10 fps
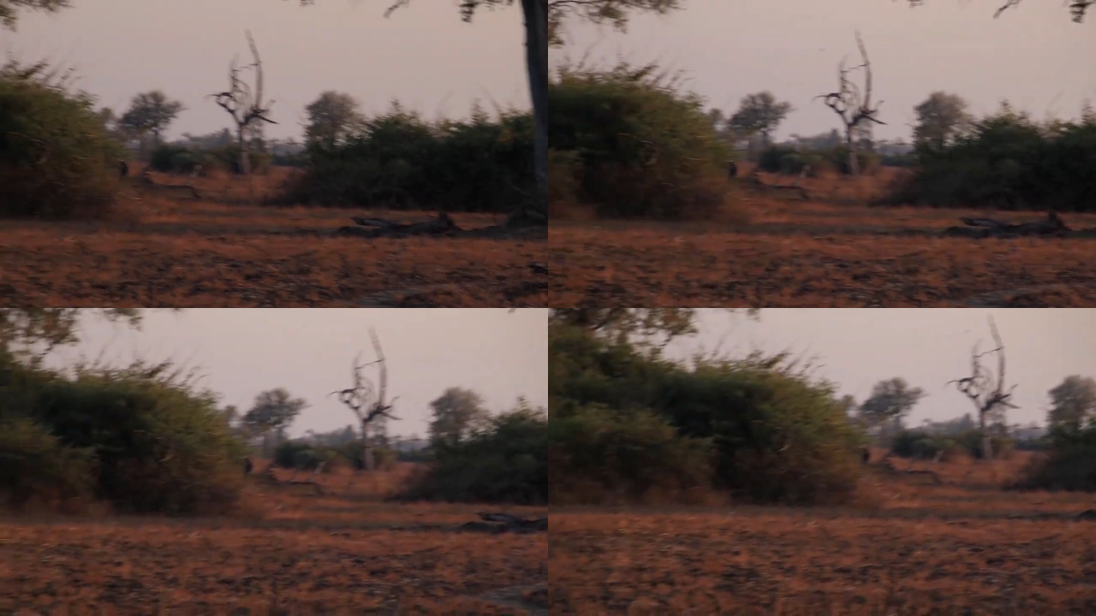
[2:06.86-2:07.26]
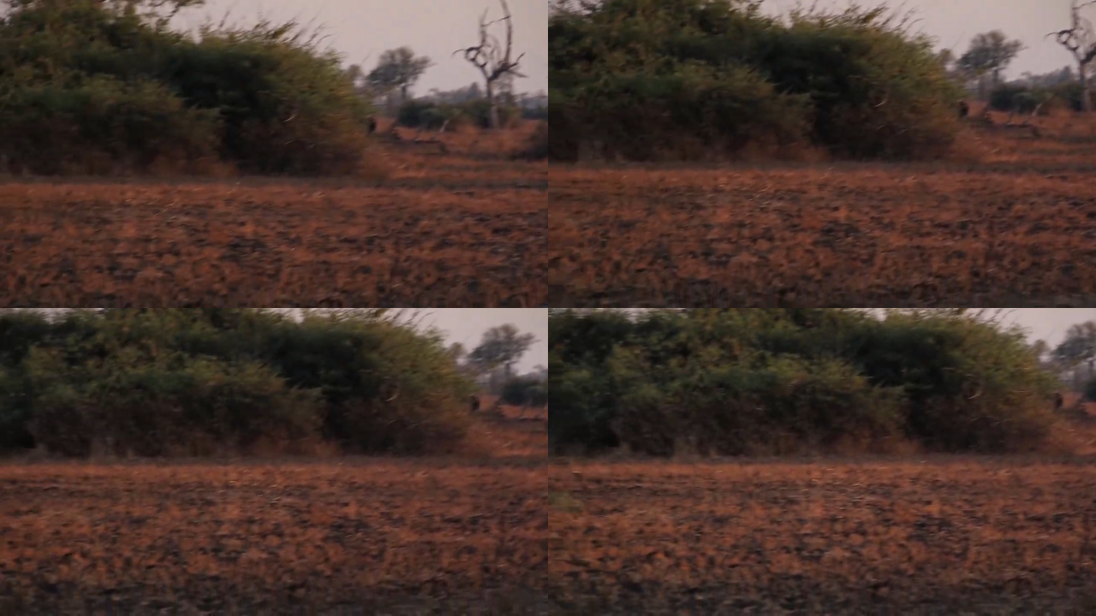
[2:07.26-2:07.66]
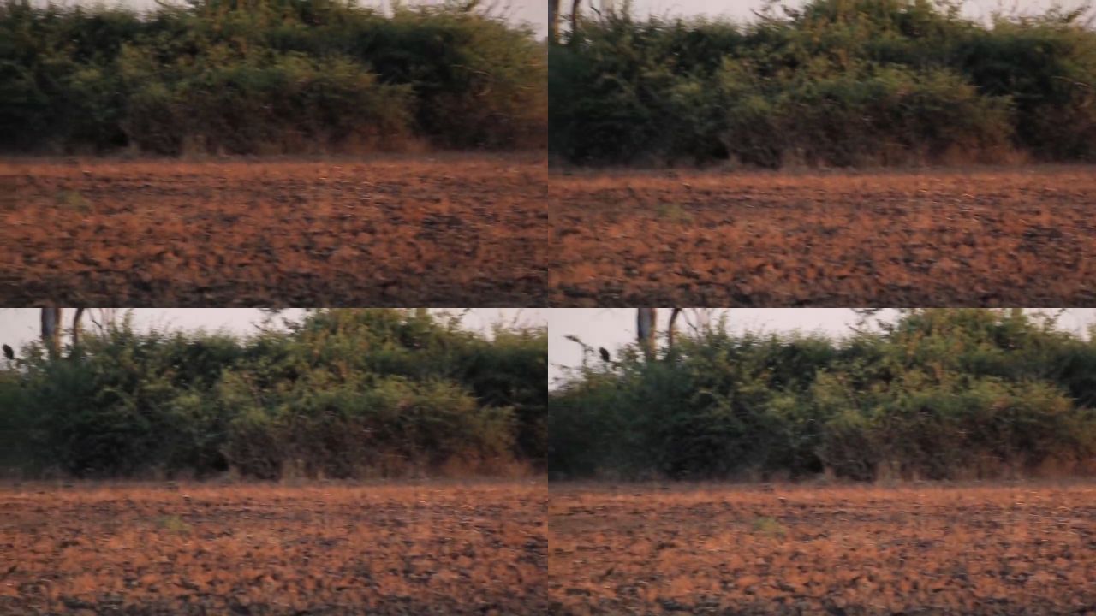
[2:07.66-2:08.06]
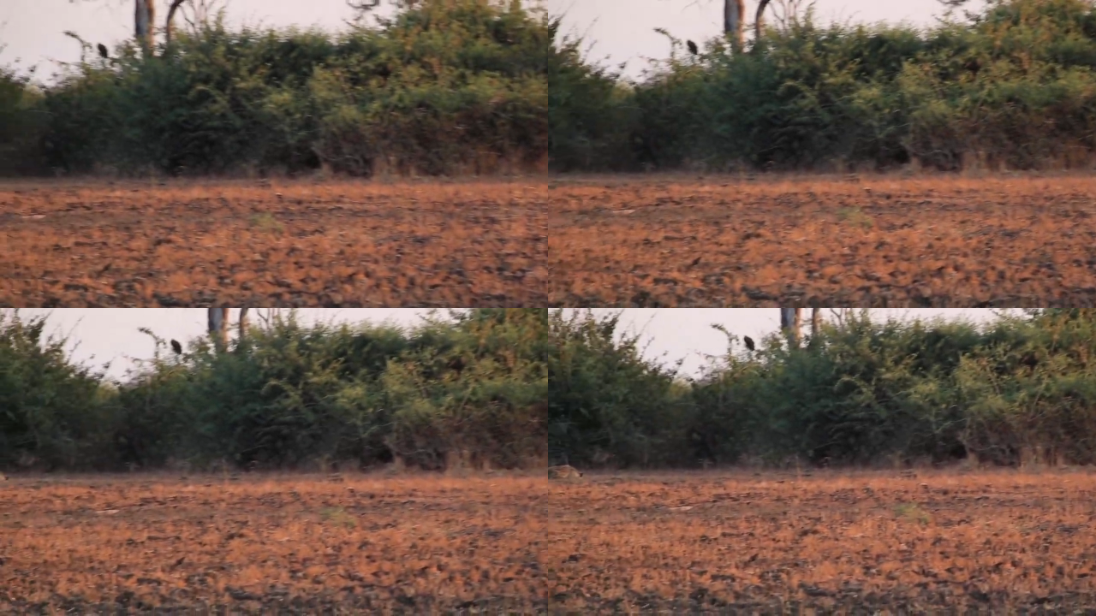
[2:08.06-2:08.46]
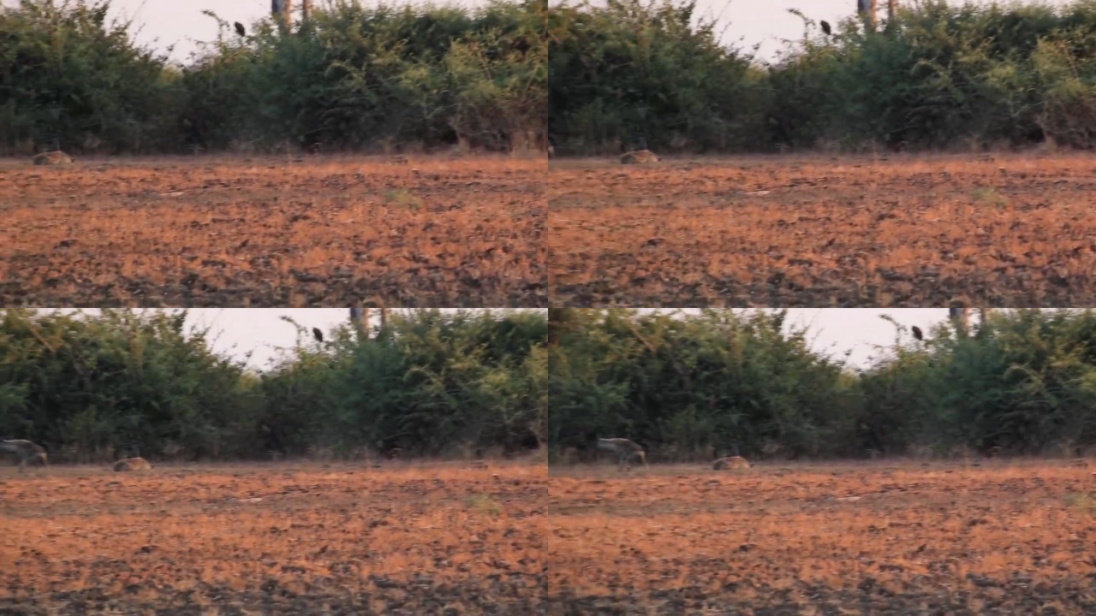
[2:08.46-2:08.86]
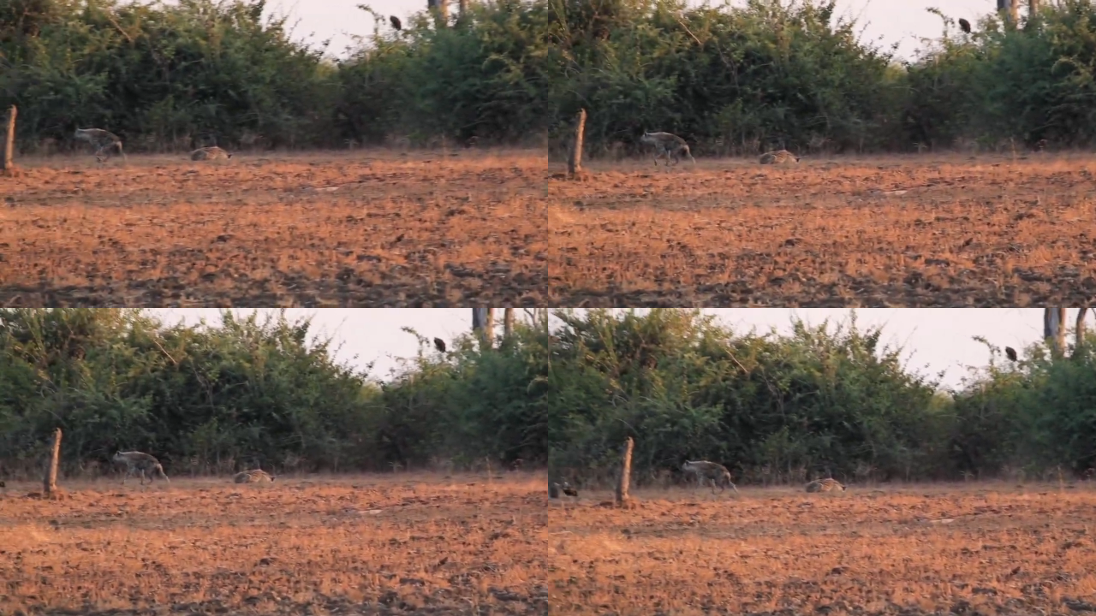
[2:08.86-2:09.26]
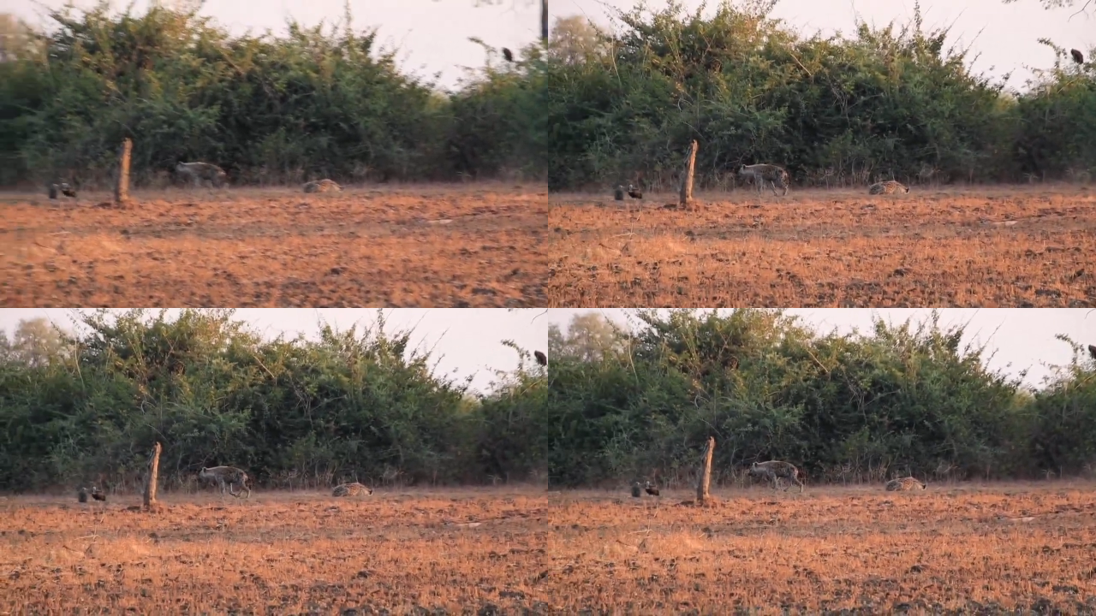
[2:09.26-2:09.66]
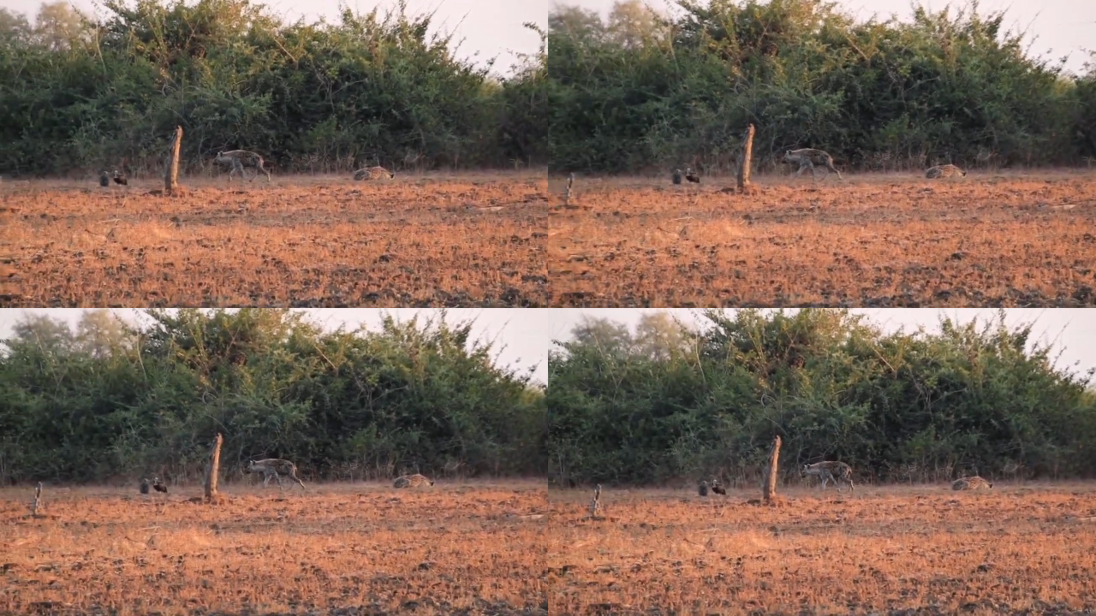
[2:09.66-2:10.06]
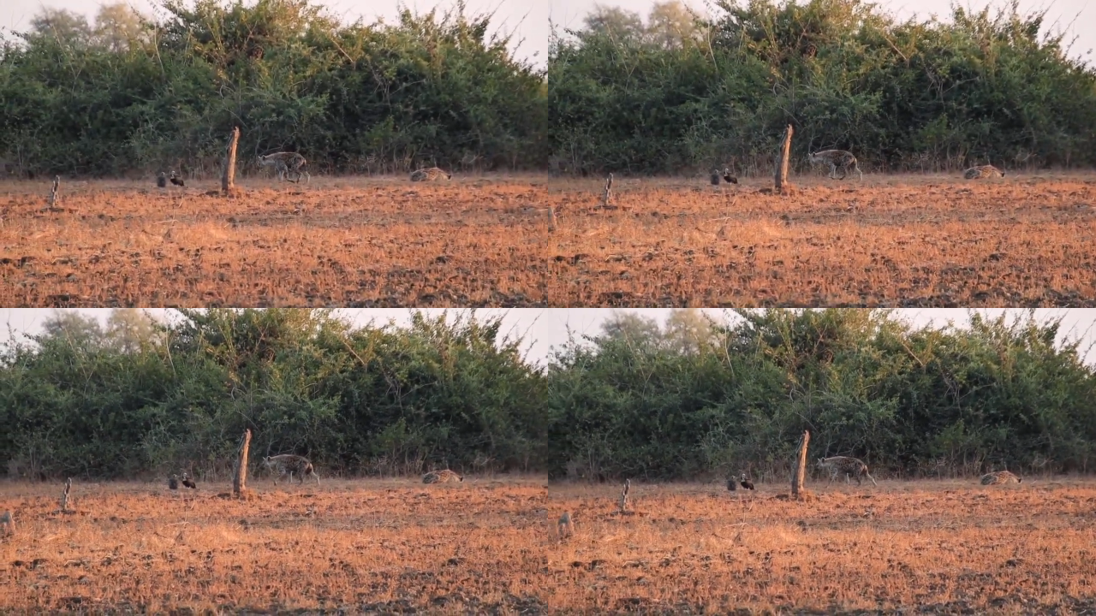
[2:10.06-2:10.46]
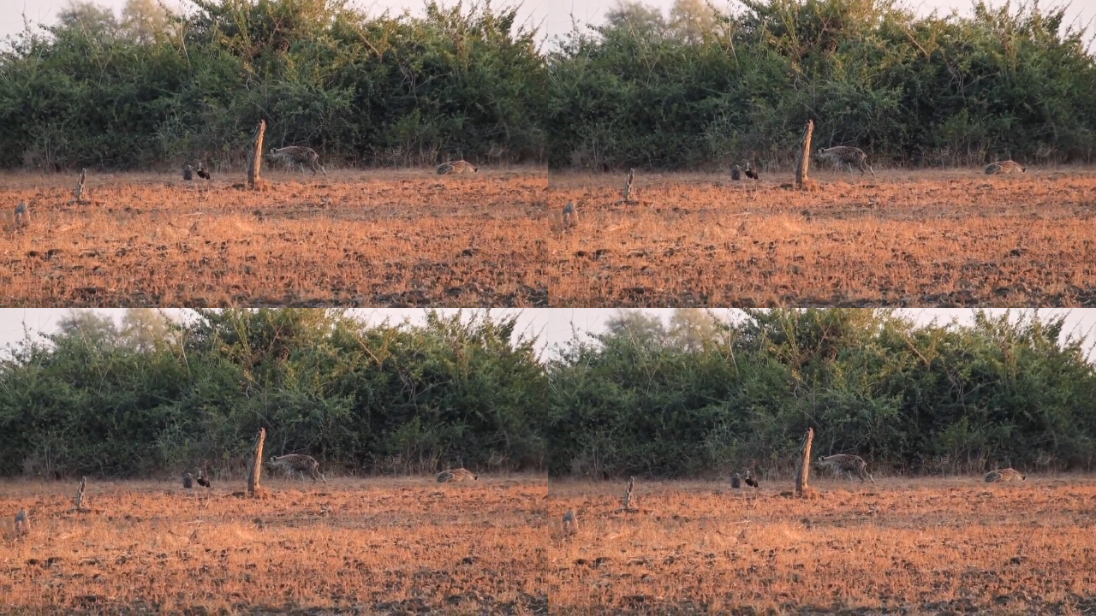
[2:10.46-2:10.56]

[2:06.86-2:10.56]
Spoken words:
No face is visible, so there are no lips to read.